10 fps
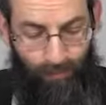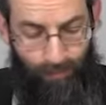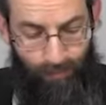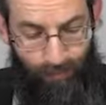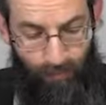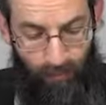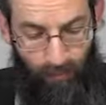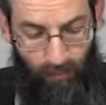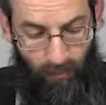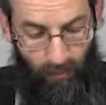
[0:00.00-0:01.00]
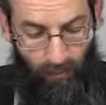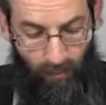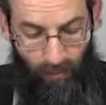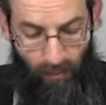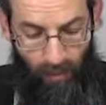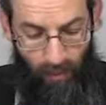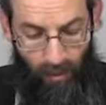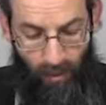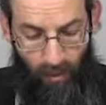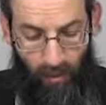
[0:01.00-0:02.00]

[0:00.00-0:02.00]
No one is speaking in this clip.